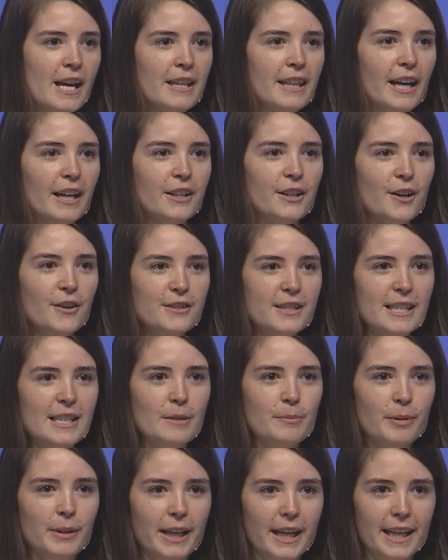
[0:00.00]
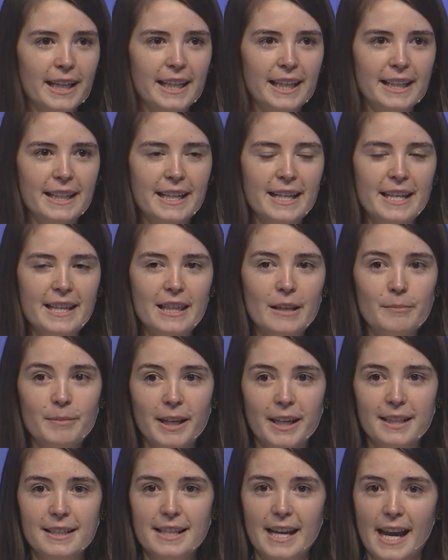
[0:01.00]
that goes into planning the
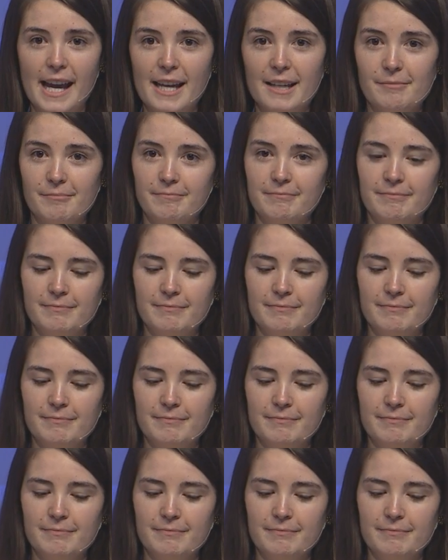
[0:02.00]
big day.